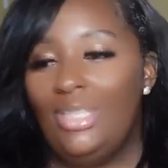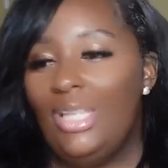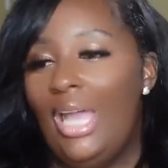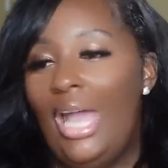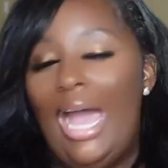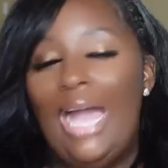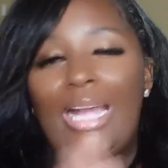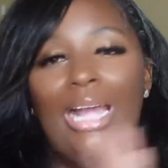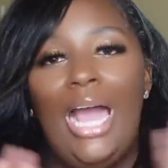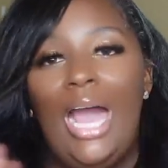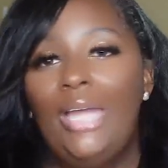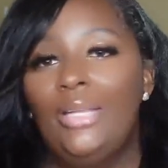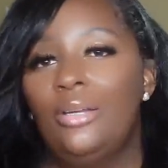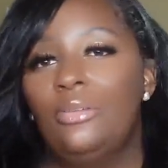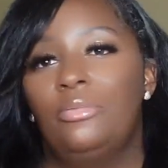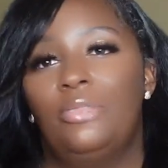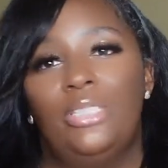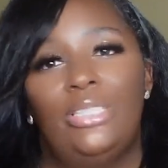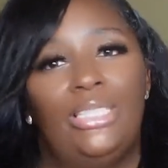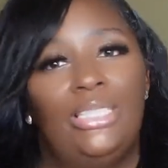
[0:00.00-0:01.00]
I kind
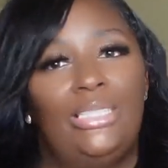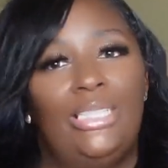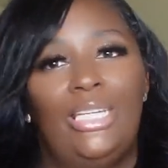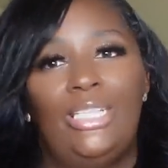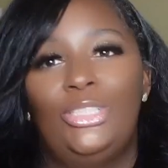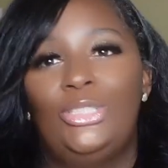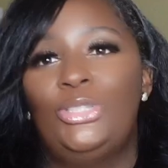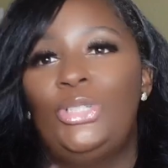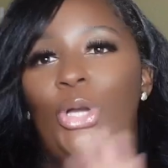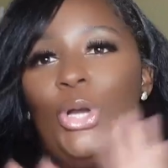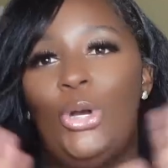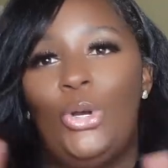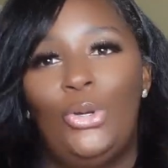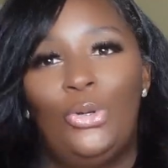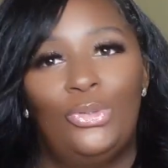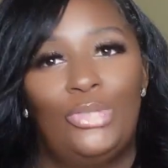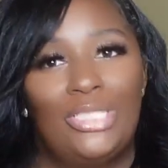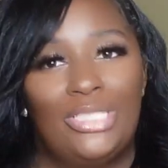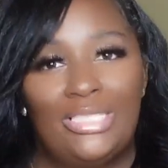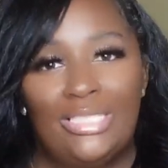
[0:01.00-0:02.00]
of really didn't
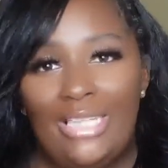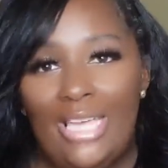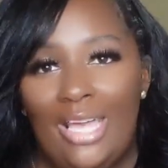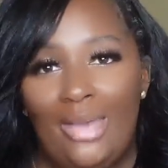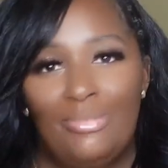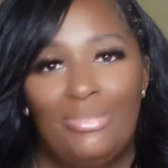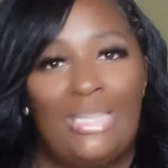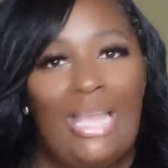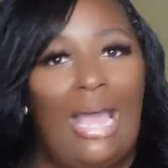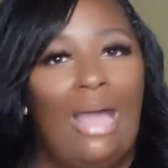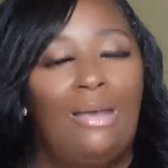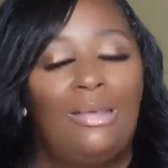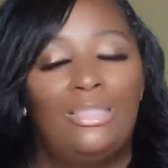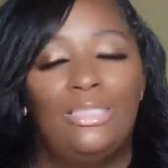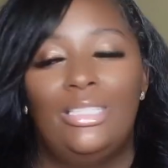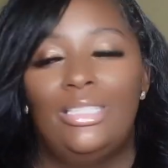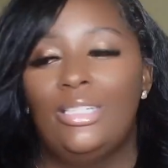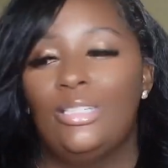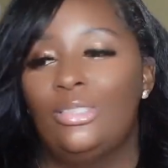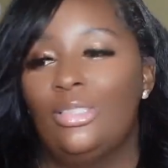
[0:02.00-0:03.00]
know the steps. I
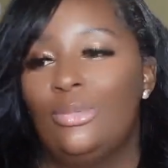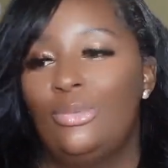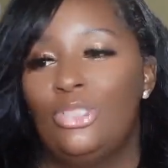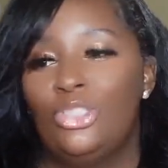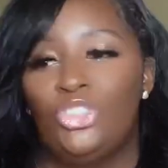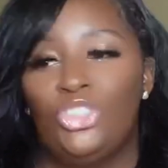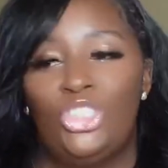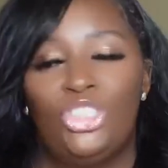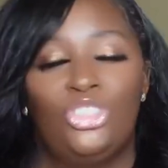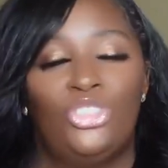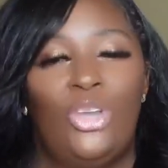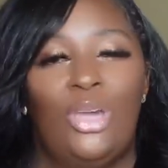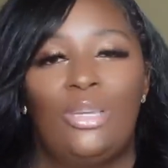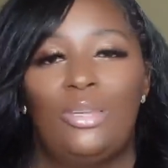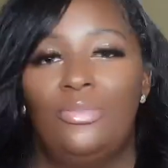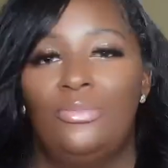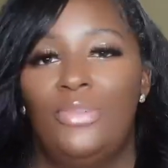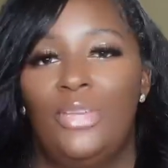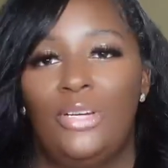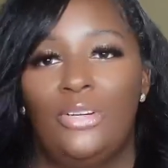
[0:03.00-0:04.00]
literally was just
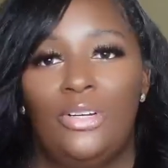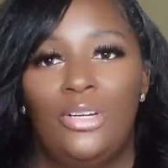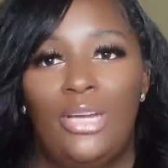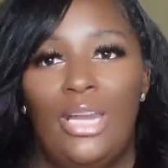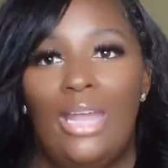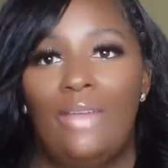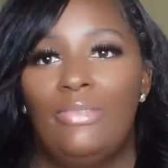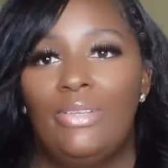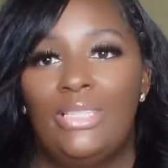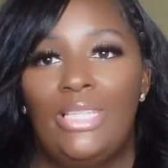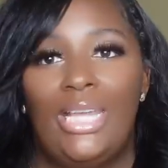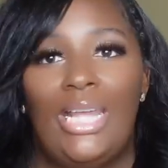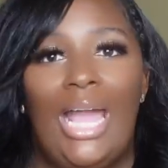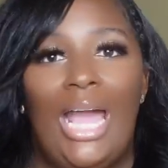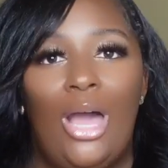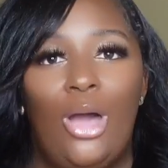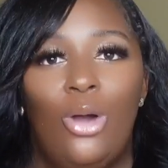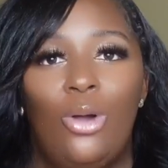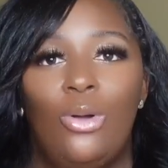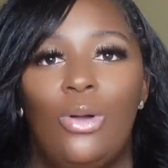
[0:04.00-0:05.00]
trying to figure everything
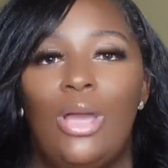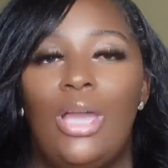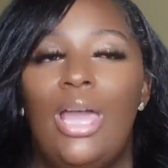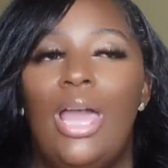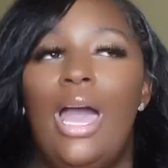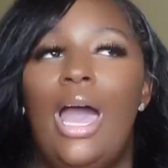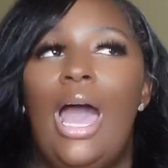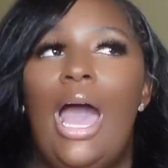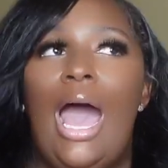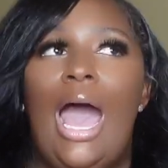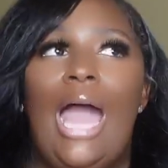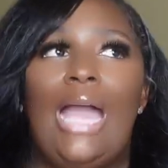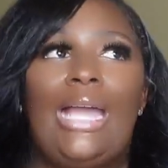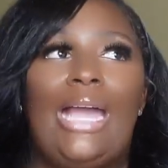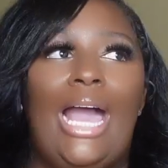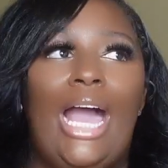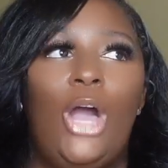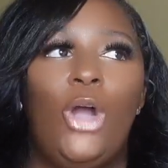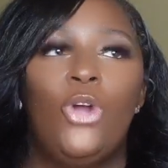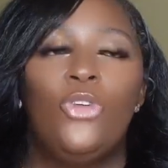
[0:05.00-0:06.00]
out. I
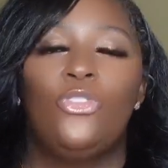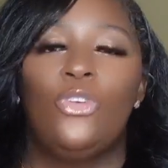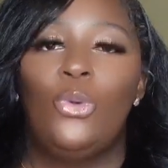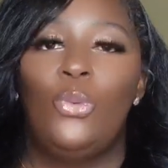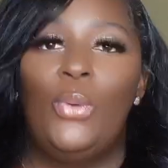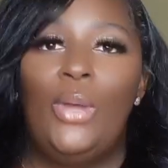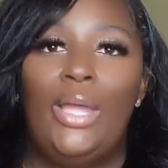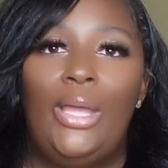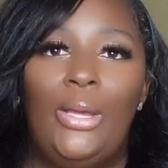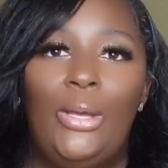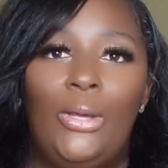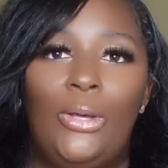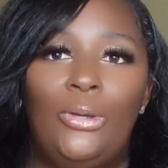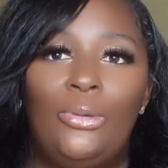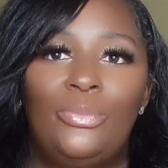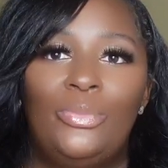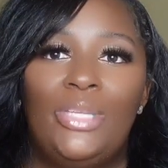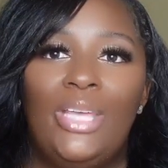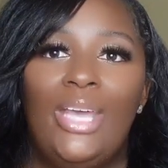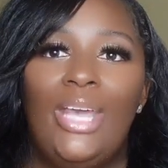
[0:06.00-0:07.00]
got
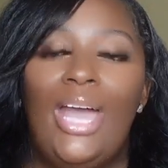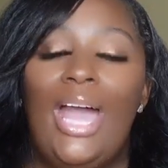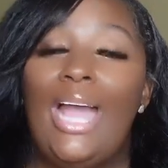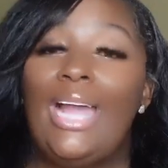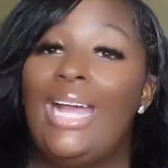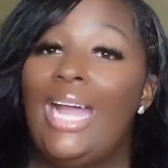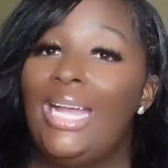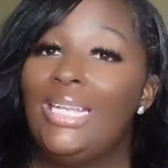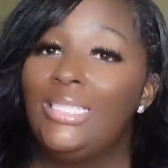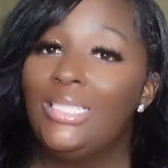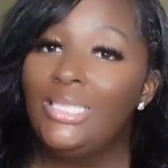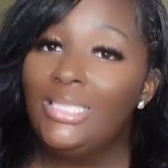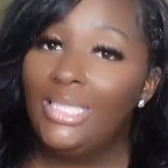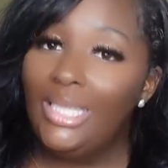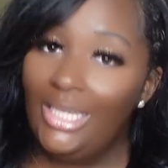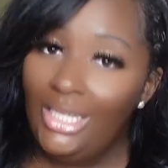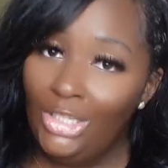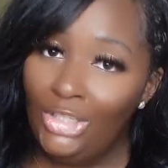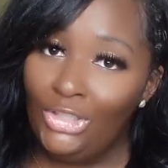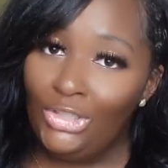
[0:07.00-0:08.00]
overwhelmed. I got
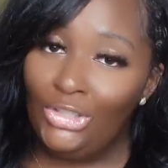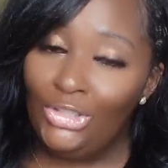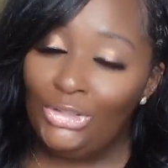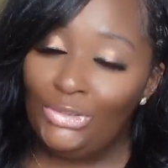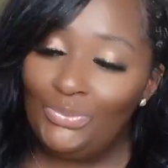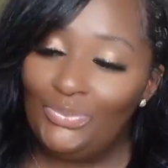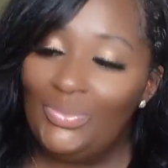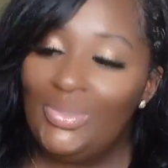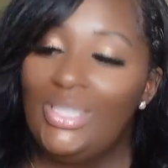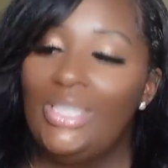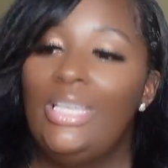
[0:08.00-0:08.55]
scared.